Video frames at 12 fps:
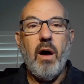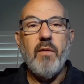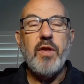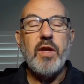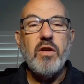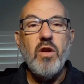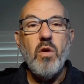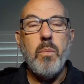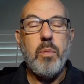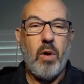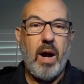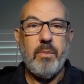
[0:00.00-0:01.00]
of the new
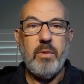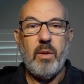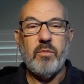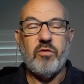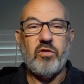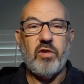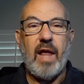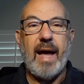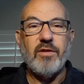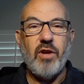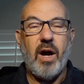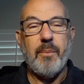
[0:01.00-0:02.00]
problems
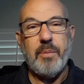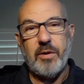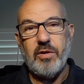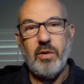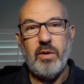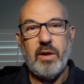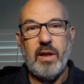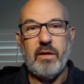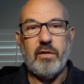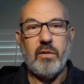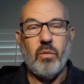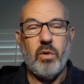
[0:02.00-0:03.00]
/
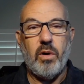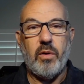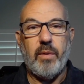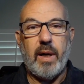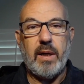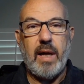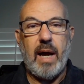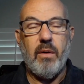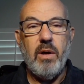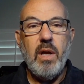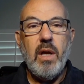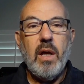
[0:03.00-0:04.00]
opportunities in the world right
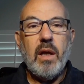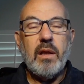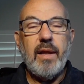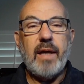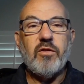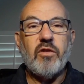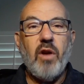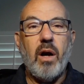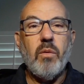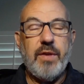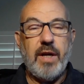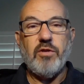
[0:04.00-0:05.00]
now. Let's
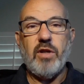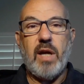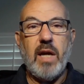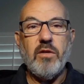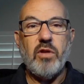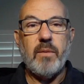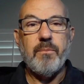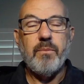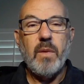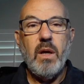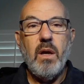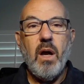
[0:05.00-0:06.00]
start with education.
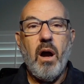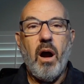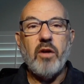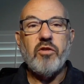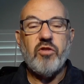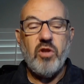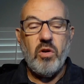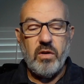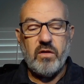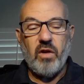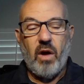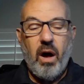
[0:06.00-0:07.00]
Our
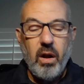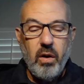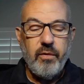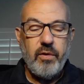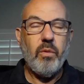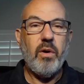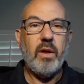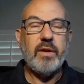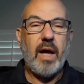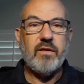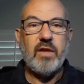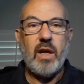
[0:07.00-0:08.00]
students all over the world
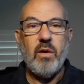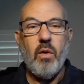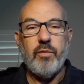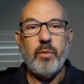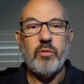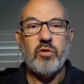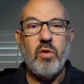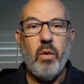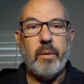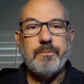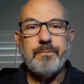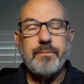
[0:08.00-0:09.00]
got sent home from
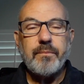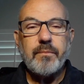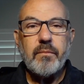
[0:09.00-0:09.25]
school.